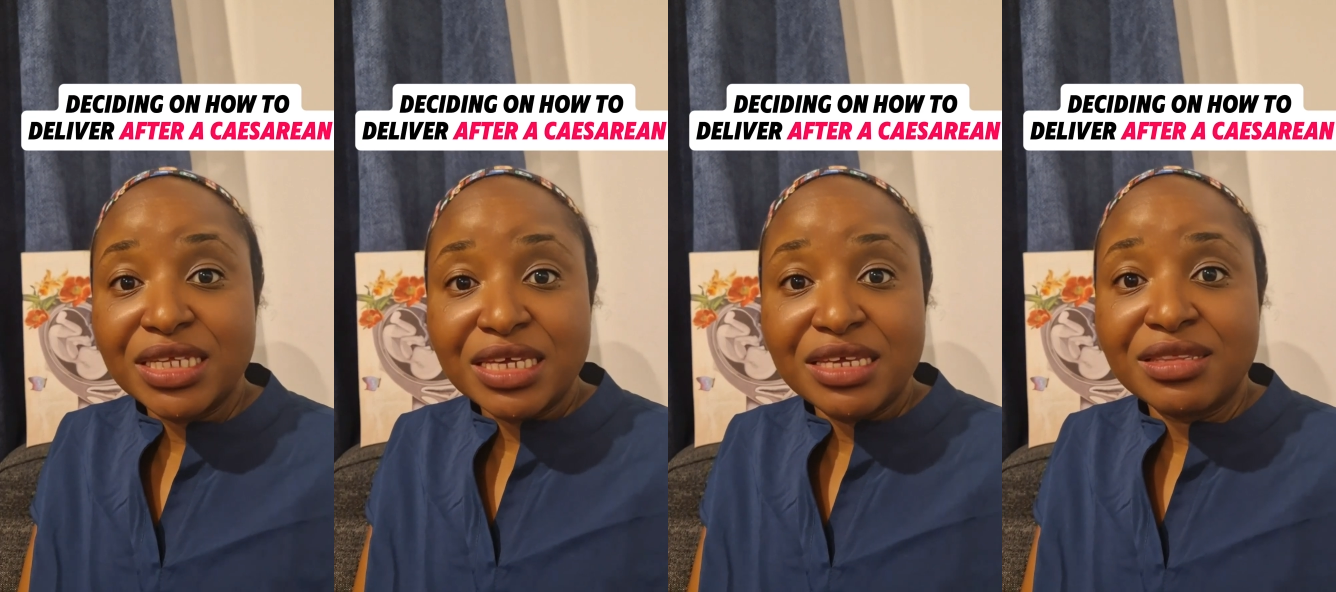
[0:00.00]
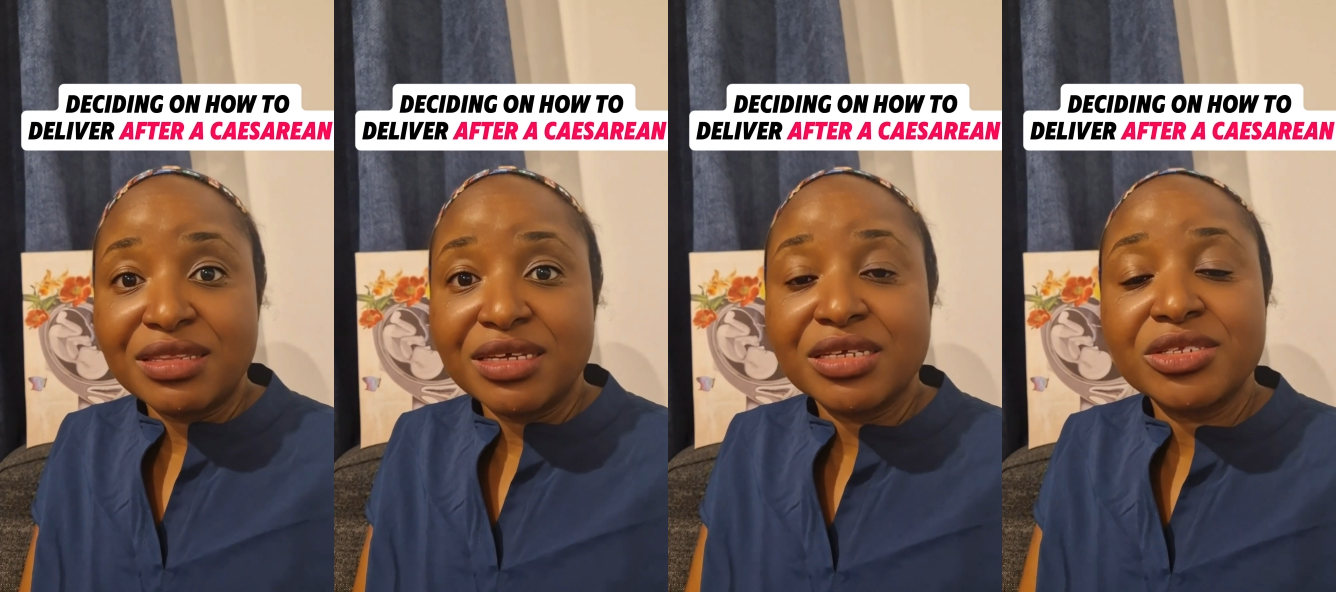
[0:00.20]

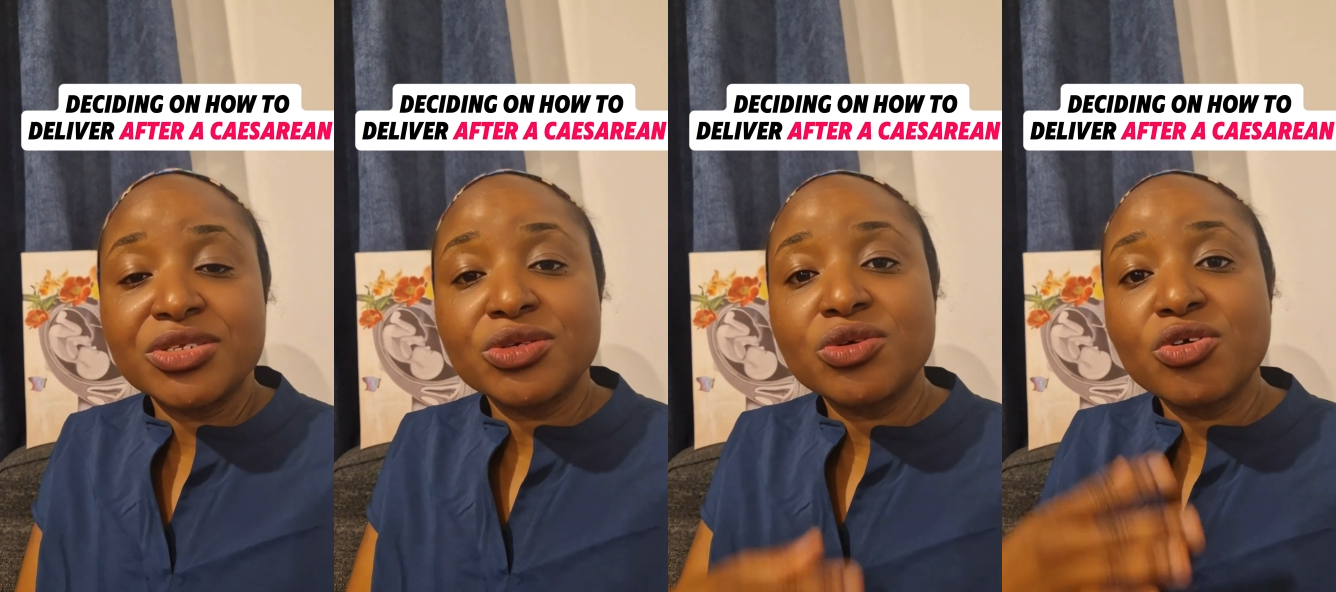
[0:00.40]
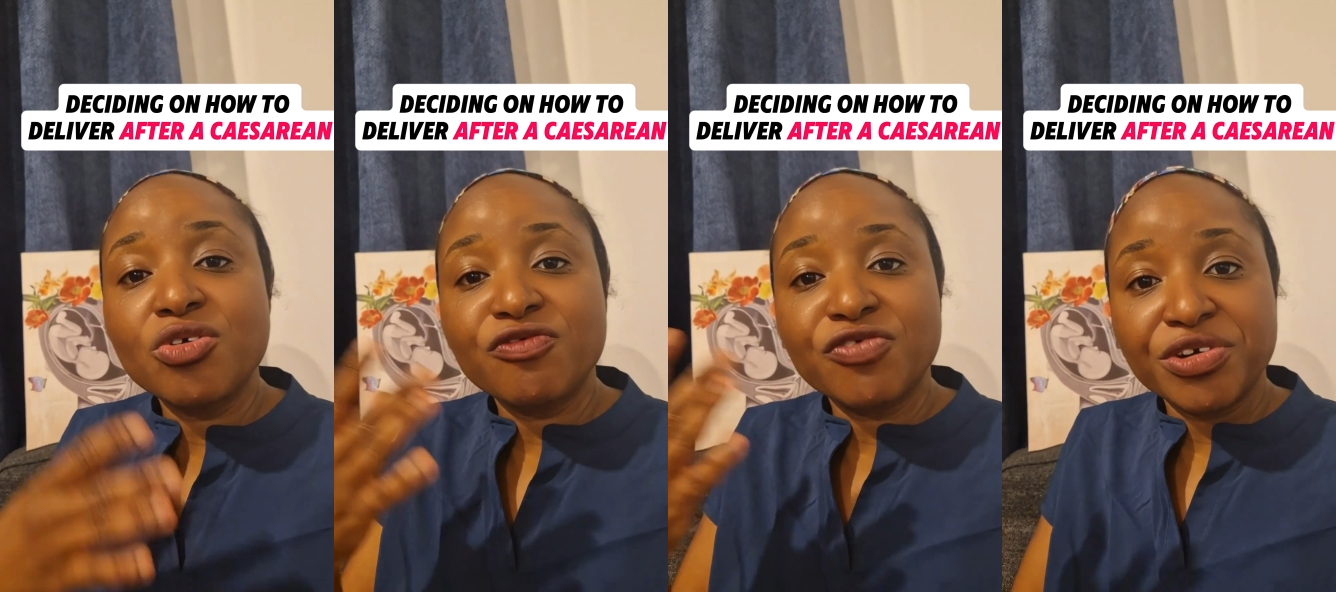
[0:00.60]
either to
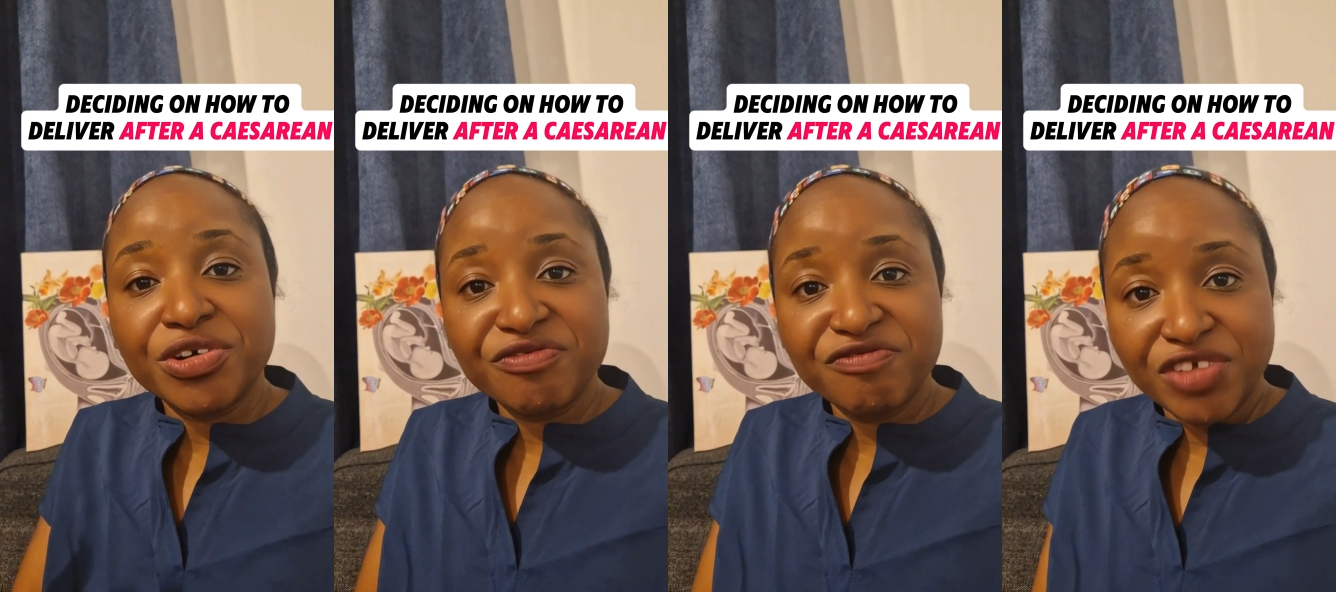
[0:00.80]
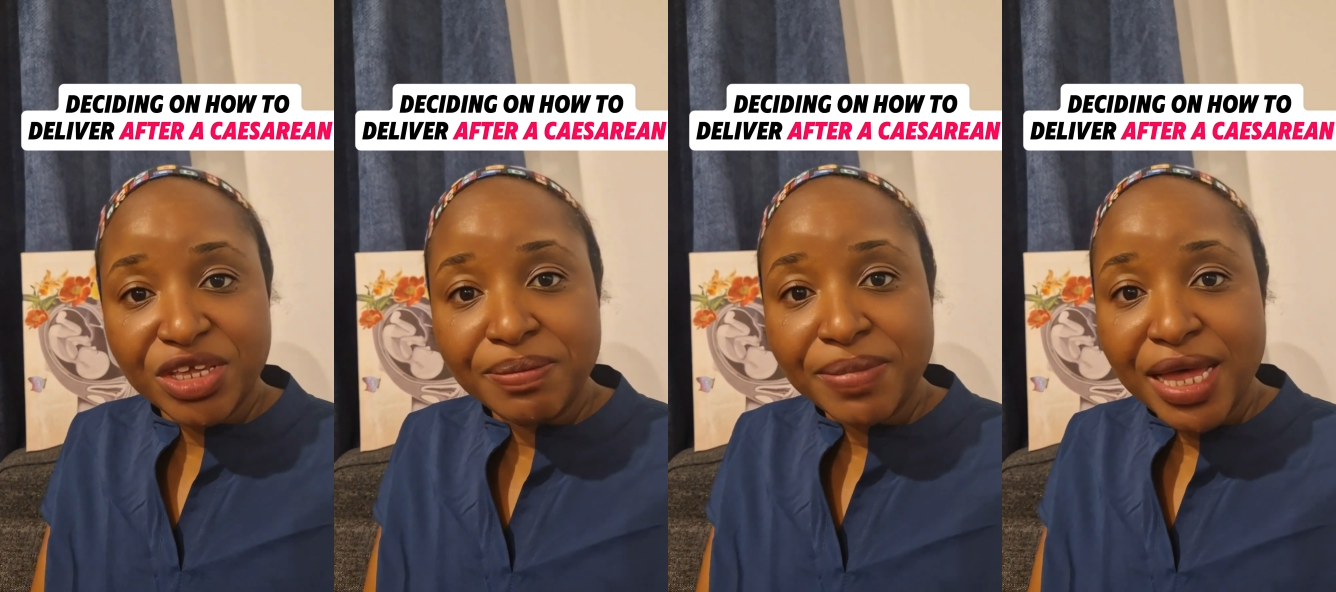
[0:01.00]
go for a
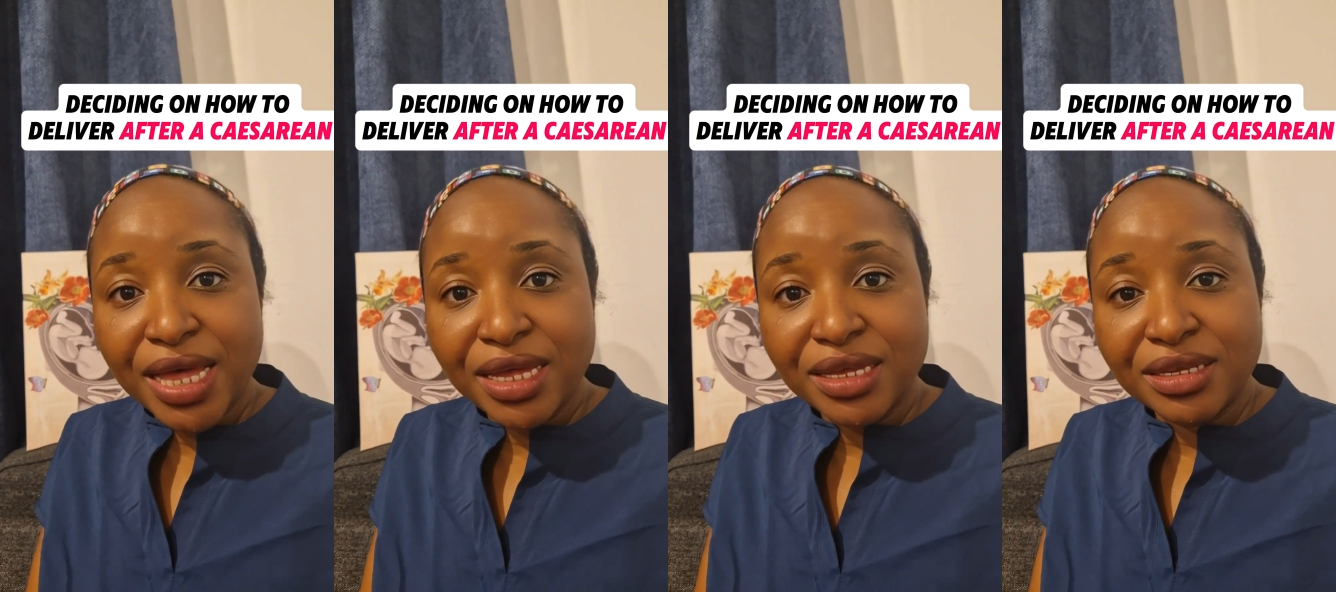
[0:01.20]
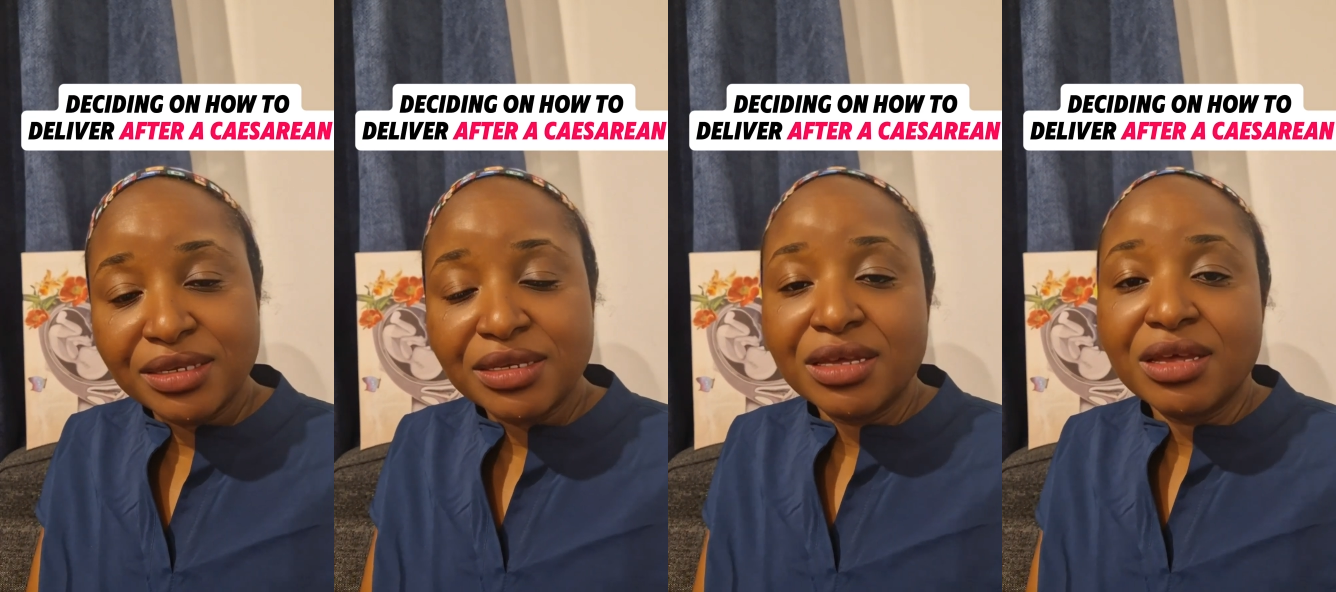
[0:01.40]
VBAC